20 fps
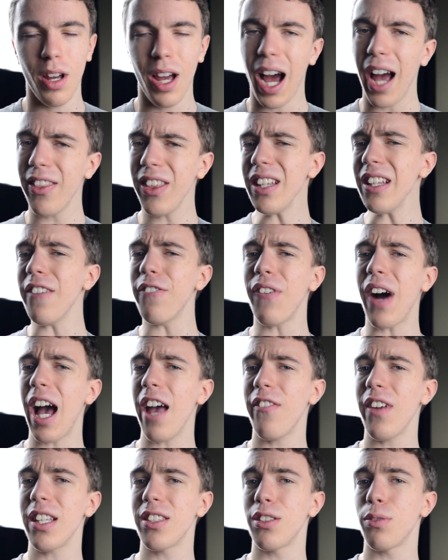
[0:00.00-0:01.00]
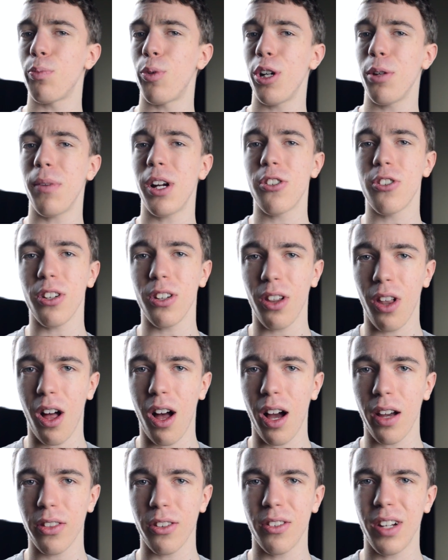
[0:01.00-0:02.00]
I think the 5s is pretty much a
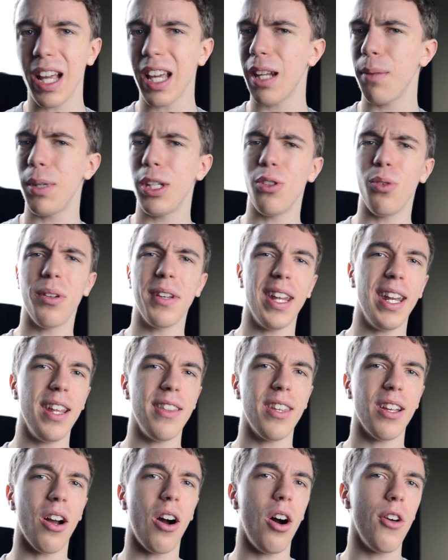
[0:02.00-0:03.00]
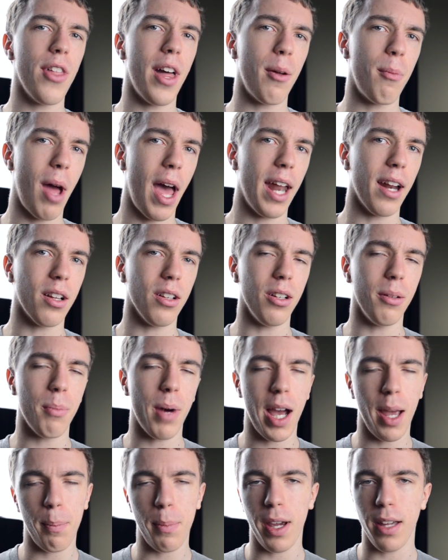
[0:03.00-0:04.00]
lock. They're not going to be doing anything all that radical in
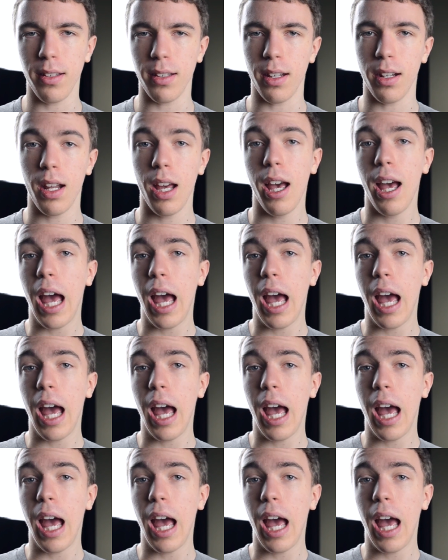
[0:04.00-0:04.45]
my opinion.